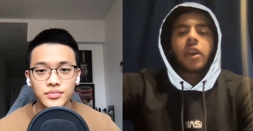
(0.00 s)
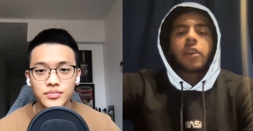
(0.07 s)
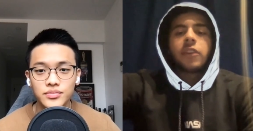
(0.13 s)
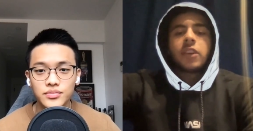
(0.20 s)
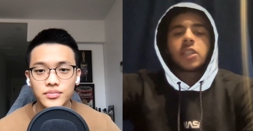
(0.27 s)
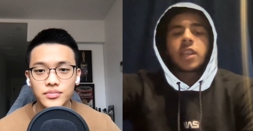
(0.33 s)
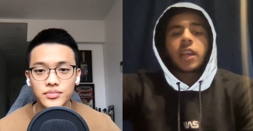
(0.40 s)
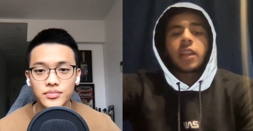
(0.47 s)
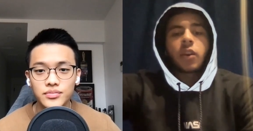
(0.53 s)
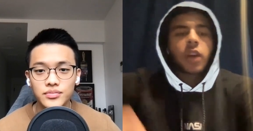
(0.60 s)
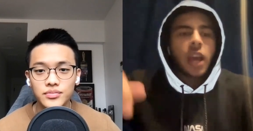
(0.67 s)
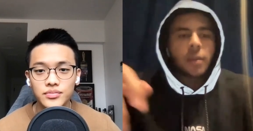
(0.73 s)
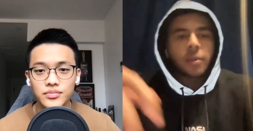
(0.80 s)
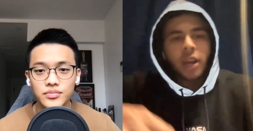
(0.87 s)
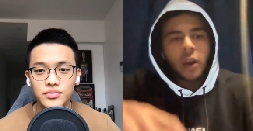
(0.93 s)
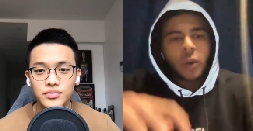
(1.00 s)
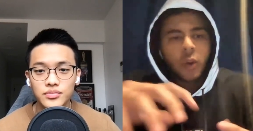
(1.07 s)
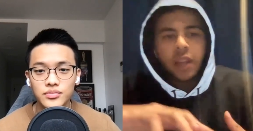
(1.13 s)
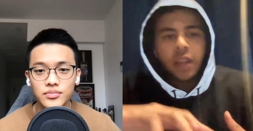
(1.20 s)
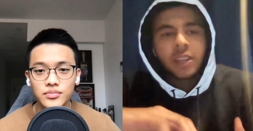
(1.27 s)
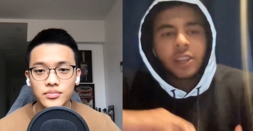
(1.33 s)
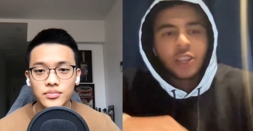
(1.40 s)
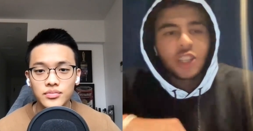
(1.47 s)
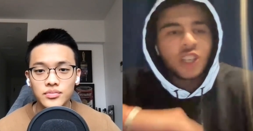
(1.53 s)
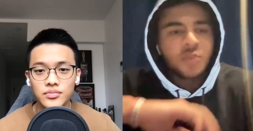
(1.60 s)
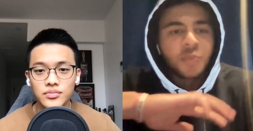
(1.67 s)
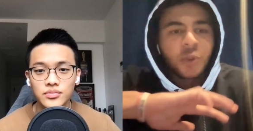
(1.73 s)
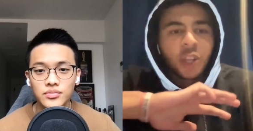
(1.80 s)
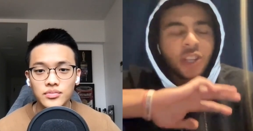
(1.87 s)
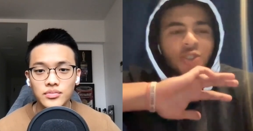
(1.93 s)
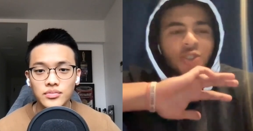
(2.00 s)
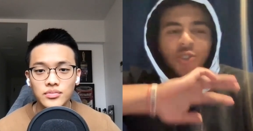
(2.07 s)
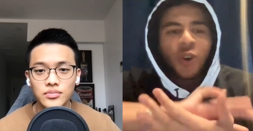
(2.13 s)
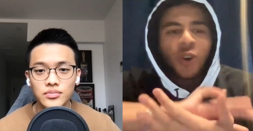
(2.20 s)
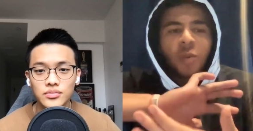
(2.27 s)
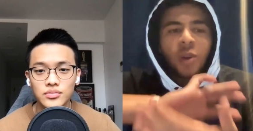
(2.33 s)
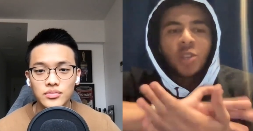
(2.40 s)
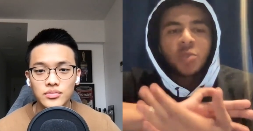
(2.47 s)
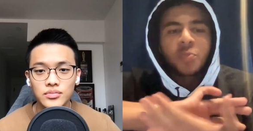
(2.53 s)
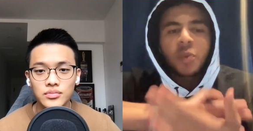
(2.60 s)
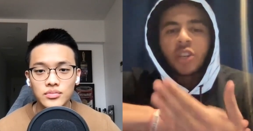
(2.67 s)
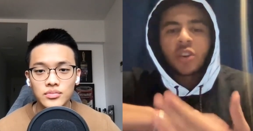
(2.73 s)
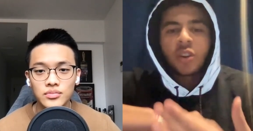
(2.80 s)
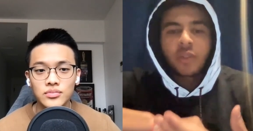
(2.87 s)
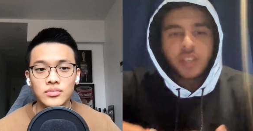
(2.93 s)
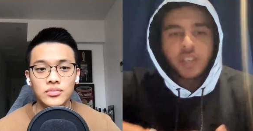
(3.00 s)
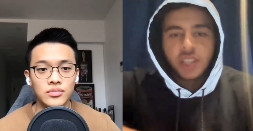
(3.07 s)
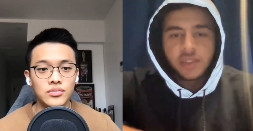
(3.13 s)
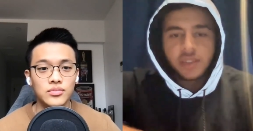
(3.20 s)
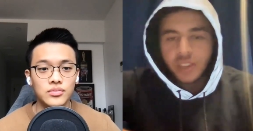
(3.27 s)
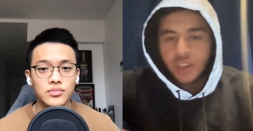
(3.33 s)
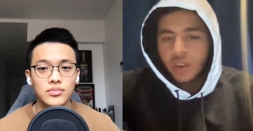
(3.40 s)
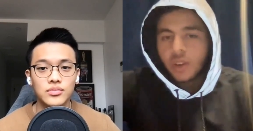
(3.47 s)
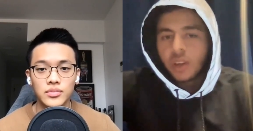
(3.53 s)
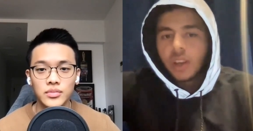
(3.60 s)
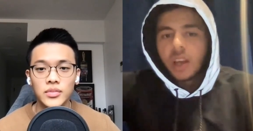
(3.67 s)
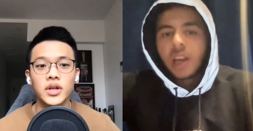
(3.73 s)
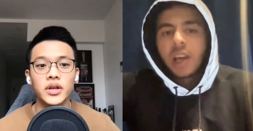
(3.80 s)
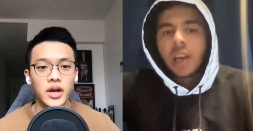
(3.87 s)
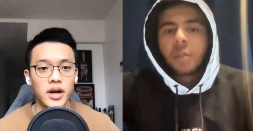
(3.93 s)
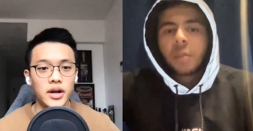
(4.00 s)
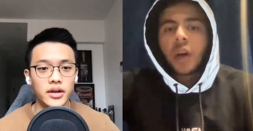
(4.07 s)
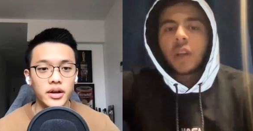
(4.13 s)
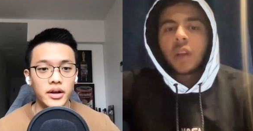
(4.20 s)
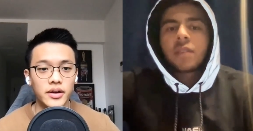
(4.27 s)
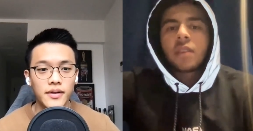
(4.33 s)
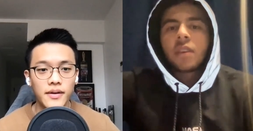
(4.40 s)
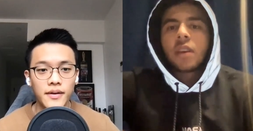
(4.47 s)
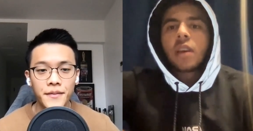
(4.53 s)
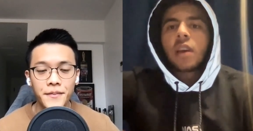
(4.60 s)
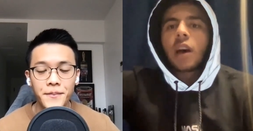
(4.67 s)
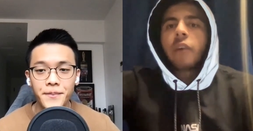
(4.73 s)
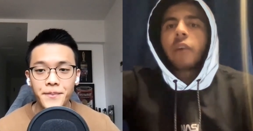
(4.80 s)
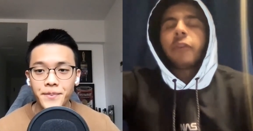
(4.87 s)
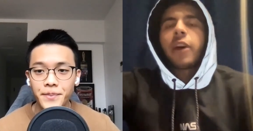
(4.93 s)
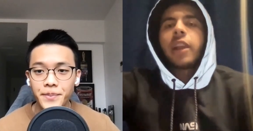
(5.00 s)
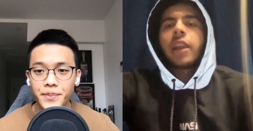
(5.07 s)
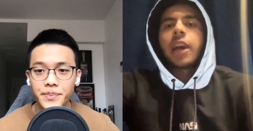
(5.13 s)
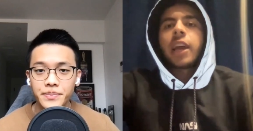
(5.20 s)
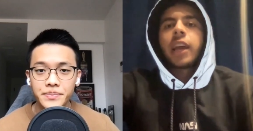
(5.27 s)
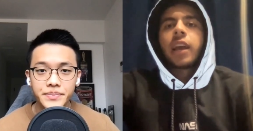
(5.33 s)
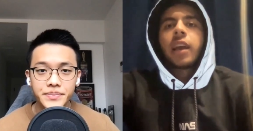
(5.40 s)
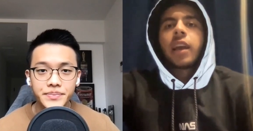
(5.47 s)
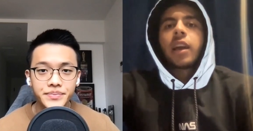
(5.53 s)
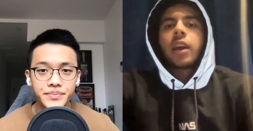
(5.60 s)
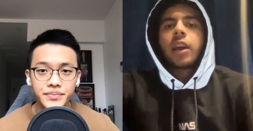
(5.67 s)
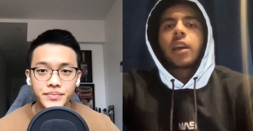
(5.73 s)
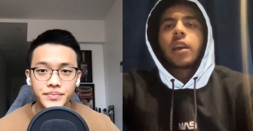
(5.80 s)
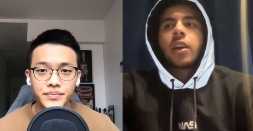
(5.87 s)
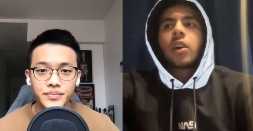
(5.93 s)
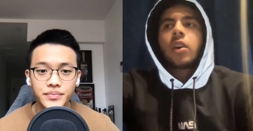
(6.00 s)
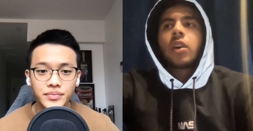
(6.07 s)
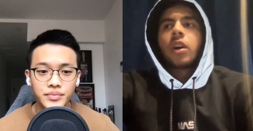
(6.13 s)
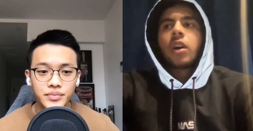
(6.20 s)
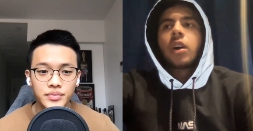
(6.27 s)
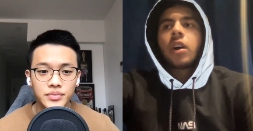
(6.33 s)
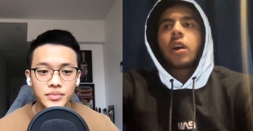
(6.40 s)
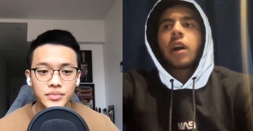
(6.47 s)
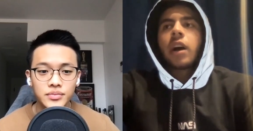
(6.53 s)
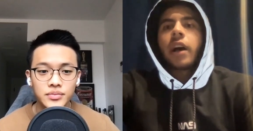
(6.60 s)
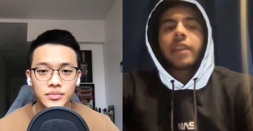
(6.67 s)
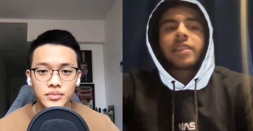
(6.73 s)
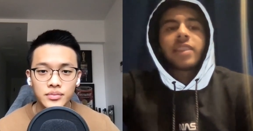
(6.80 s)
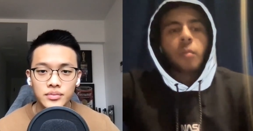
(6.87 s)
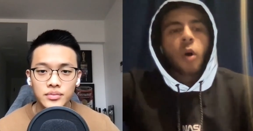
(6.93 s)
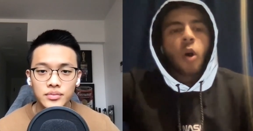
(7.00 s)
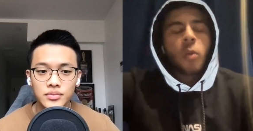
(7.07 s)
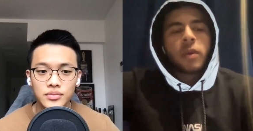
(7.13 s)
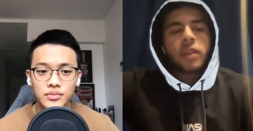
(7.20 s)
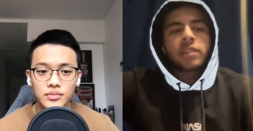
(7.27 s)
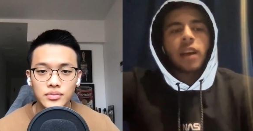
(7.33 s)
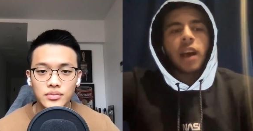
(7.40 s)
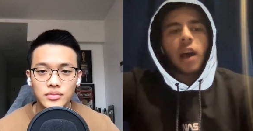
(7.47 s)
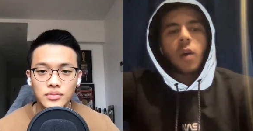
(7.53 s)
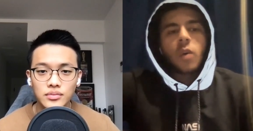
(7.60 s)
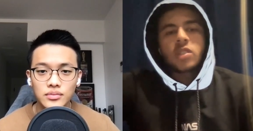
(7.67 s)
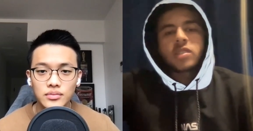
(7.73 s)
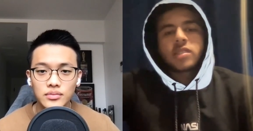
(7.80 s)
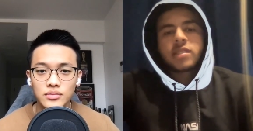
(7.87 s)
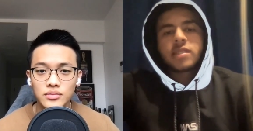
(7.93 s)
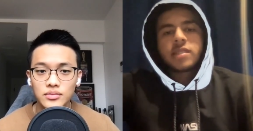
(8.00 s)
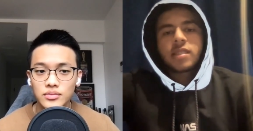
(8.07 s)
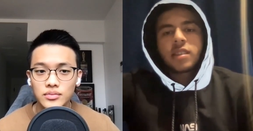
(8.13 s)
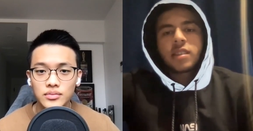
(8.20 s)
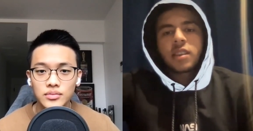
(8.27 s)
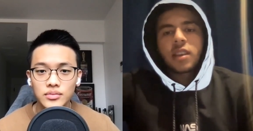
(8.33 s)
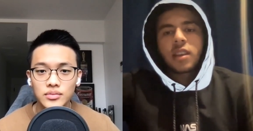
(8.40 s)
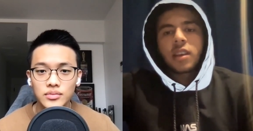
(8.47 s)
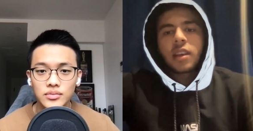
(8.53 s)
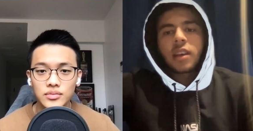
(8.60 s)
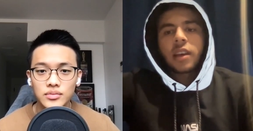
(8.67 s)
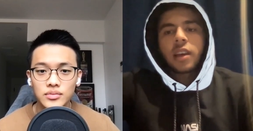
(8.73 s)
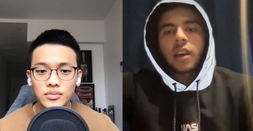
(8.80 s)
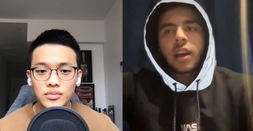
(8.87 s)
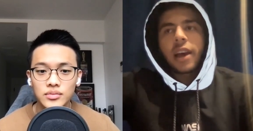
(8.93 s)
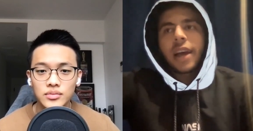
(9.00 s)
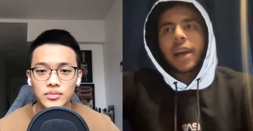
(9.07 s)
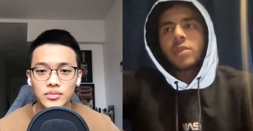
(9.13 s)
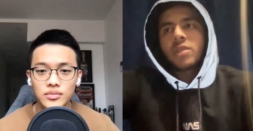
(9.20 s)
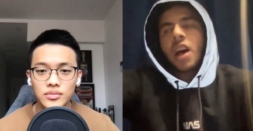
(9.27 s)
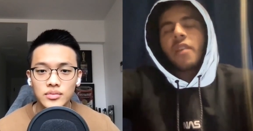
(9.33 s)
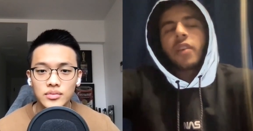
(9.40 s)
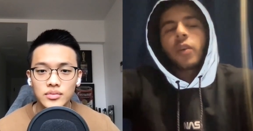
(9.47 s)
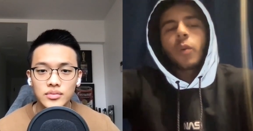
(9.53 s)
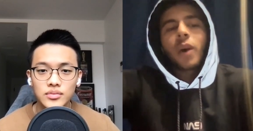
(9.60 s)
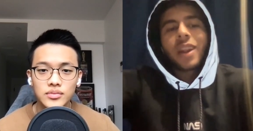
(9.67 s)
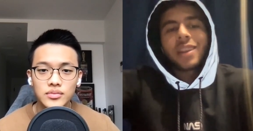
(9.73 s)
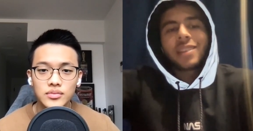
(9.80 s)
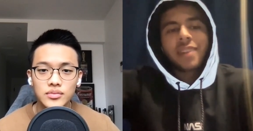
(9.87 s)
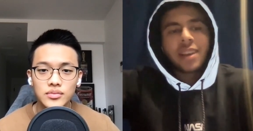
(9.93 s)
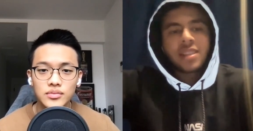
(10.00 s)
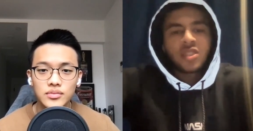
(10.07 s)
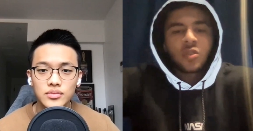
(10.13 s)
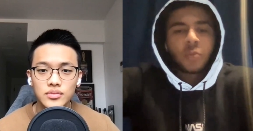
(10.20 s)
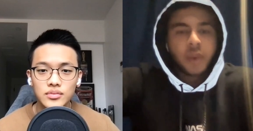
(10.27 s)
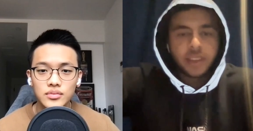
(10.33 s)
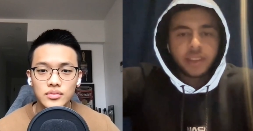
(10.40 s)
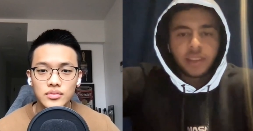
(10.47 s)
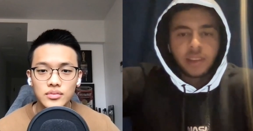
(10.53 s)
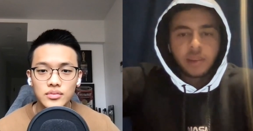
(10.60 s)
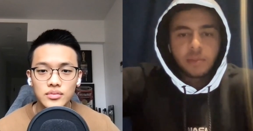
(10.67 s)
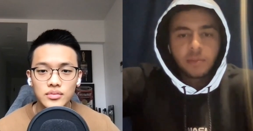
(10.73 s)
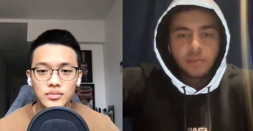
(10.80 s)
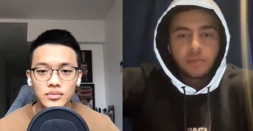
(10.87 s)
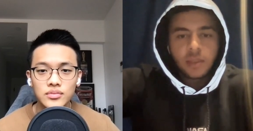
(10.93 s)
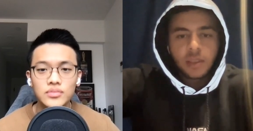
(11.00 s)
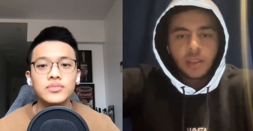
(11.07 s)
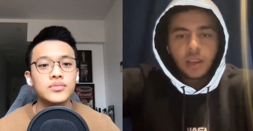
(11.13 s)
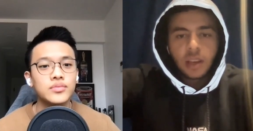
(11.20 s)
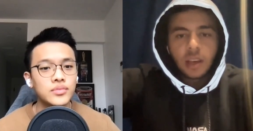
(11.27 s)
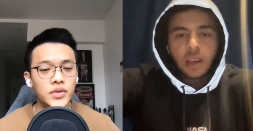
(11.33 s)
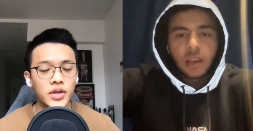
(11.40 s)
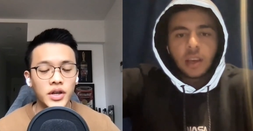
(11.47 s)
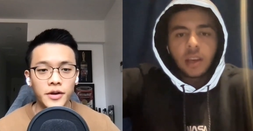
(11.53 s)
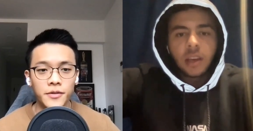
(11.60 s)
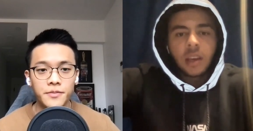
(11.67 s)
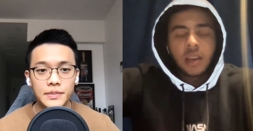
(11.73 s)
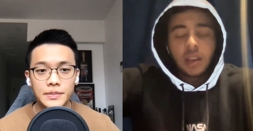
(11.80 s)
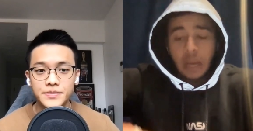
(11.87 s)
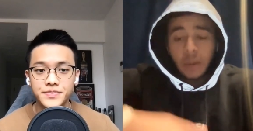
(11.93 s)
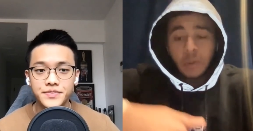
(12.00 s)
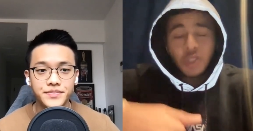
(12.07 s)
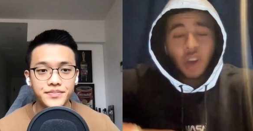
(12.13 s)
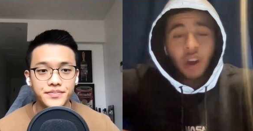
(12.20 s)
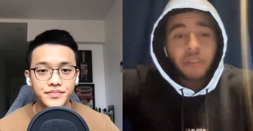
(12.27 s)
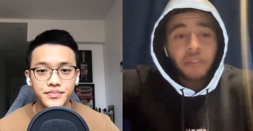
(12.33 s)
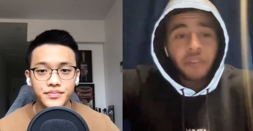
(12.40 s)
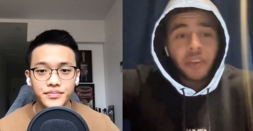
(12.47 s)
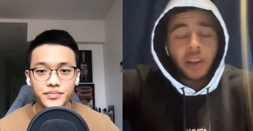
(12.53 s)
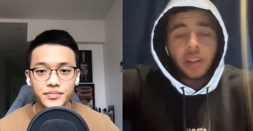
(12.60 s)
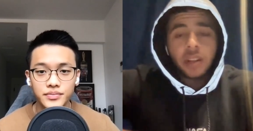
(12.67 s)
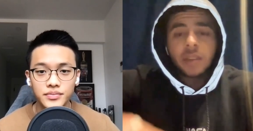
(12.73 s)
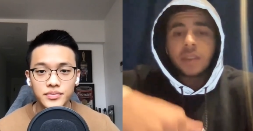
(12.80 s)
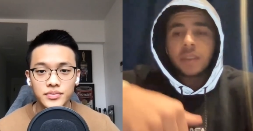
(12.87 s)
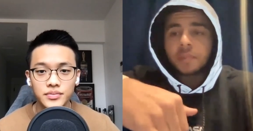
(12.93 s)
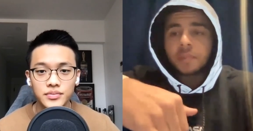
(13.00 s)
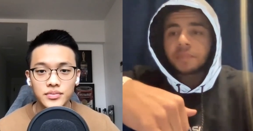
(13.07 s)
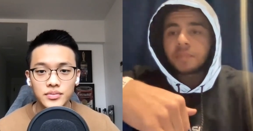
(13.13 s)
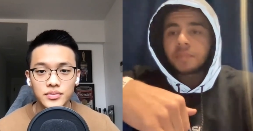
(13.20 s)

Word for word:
Speaker 1: you, if you said, okay, I'm going to win, you're just putting so much pressure on mm mm-hmm. yourself, you know? Got it, got but it. But I felt like at the moment I was, I was having what it takes to beat him. Yeah. I was confident